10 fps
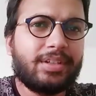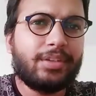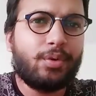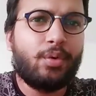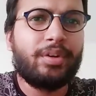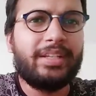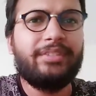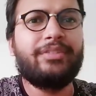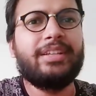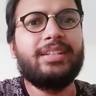only
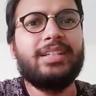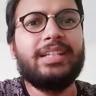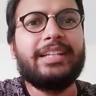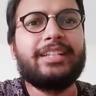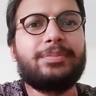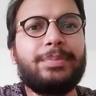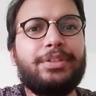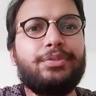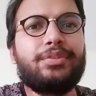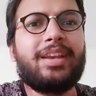when it's been
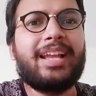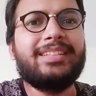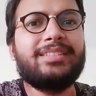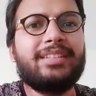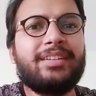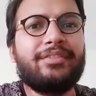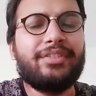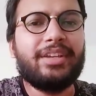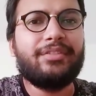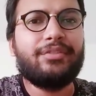utilized in a
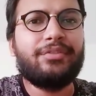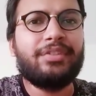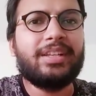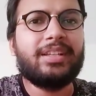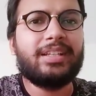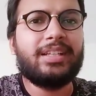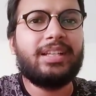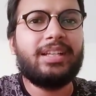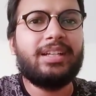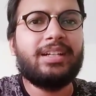way where
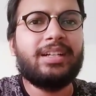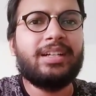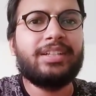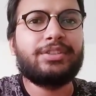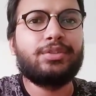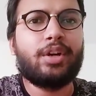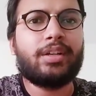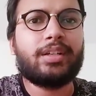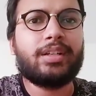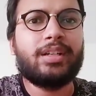it's
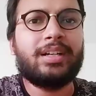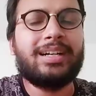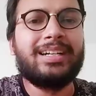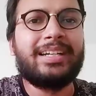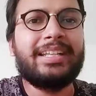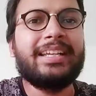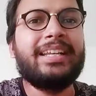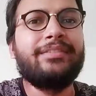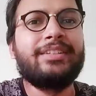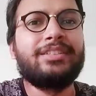not hurting
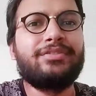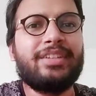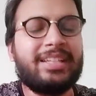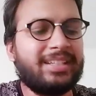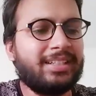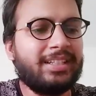anyone's feeling.